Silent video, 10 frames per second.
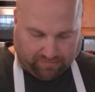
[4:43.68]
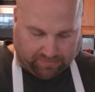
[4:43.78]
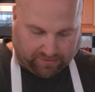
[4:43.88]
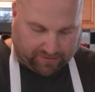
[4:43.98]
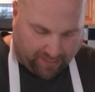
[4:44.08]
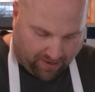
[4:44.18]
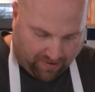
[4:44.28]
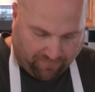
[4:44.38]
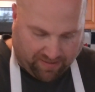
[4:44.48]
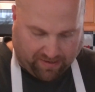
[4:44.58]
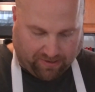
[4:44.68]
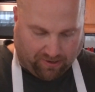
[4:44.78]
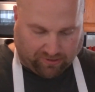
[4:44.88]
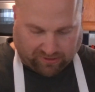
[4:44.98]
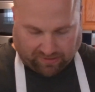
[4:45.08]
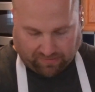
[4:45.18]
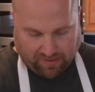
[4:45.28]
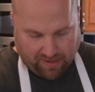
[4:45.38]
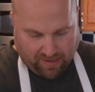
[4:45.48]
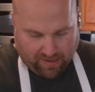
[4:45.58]
see how everything goes. And
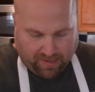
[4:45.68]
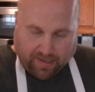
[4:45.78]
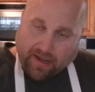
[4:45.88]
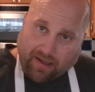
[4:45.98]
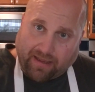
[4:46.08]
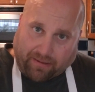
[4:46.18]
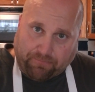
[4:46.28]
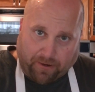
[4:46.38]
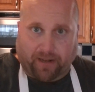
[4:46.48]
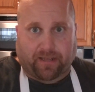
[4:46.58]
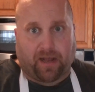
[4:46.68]
you only can put a